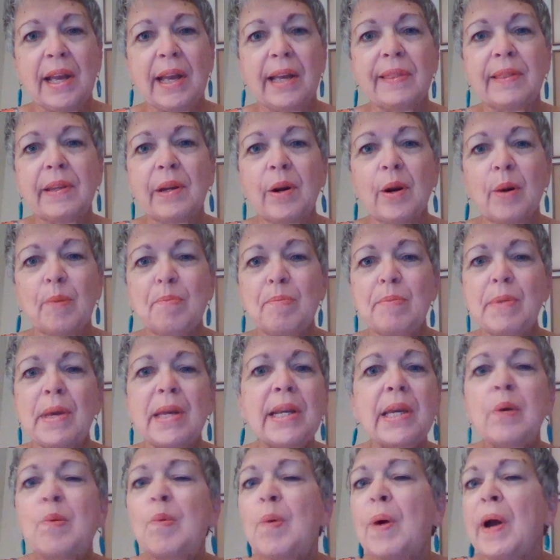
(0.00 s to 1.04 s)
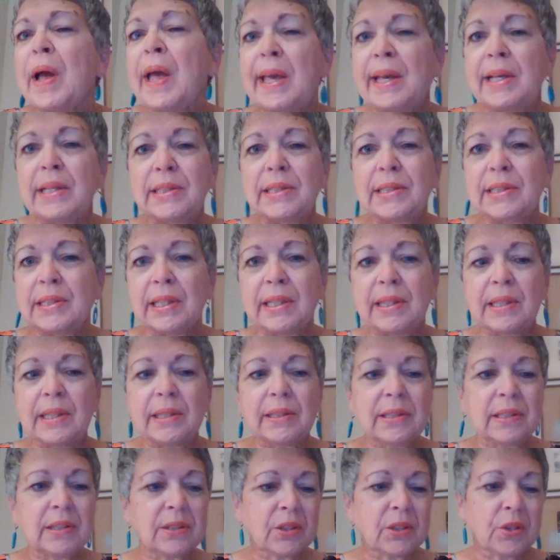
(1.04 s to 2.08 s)
And there are many ways that
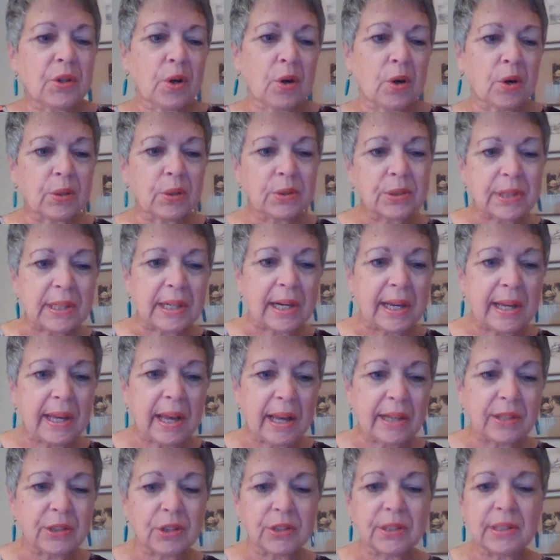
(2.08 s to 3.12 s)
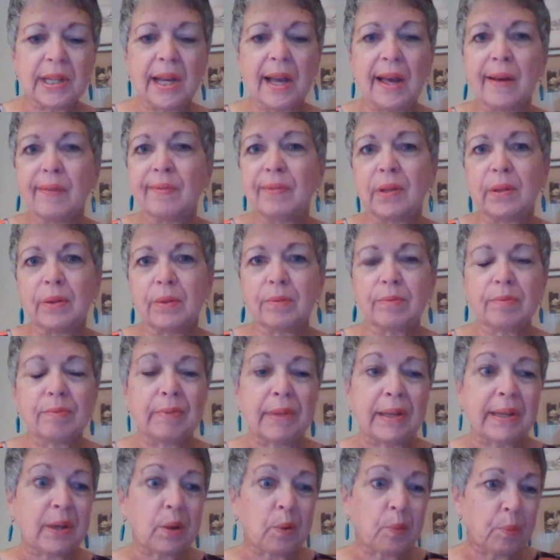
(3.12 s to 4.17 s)
this occurs, and I just have a
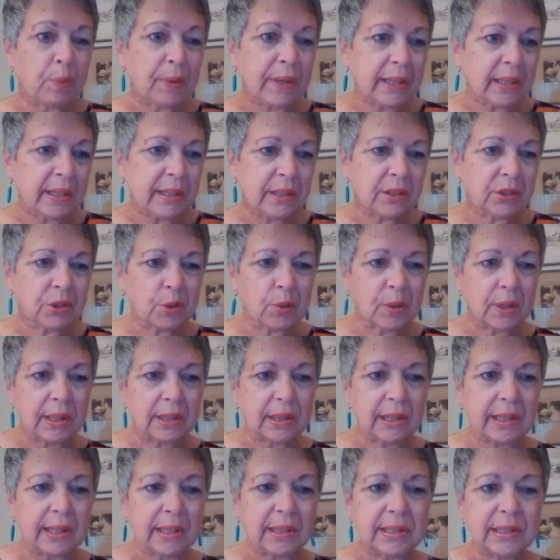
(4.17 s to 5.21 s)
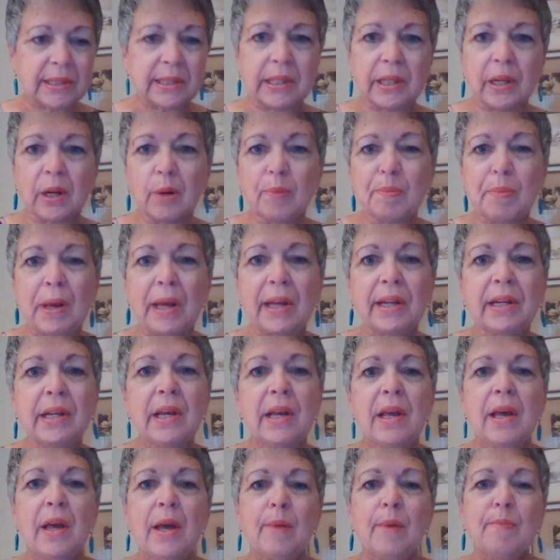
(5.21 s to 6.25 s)
really short list here.
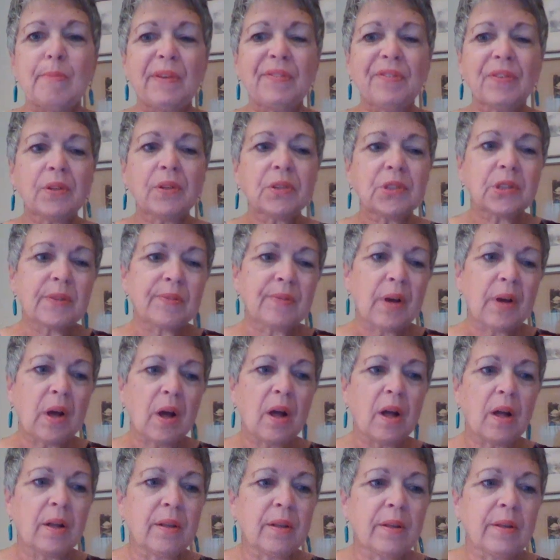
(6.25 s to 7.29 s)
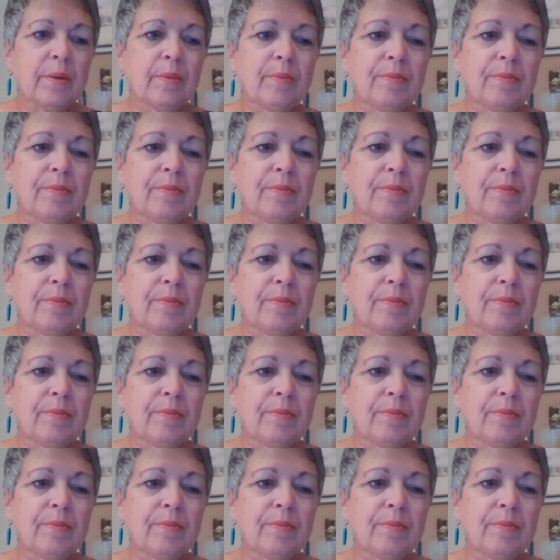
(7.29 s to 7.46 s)
But first of all,